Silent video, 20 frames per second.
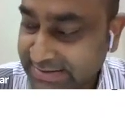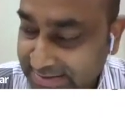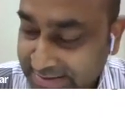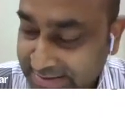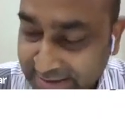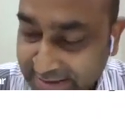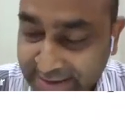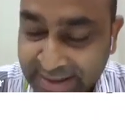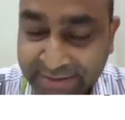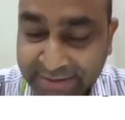
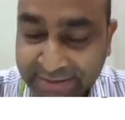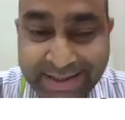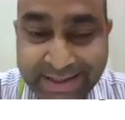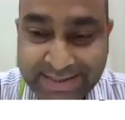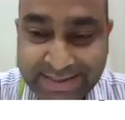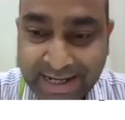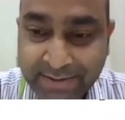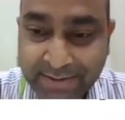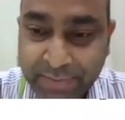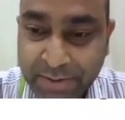living
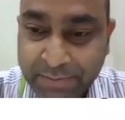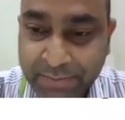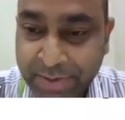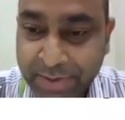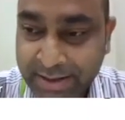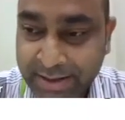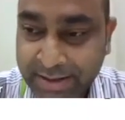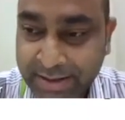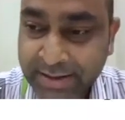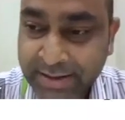cell
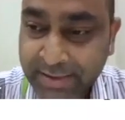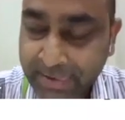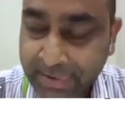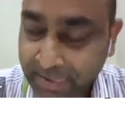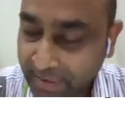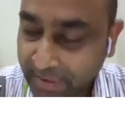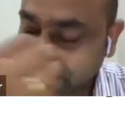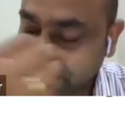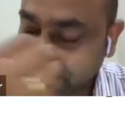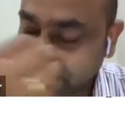membrane
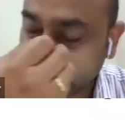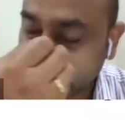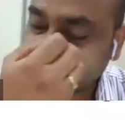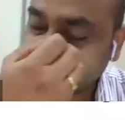is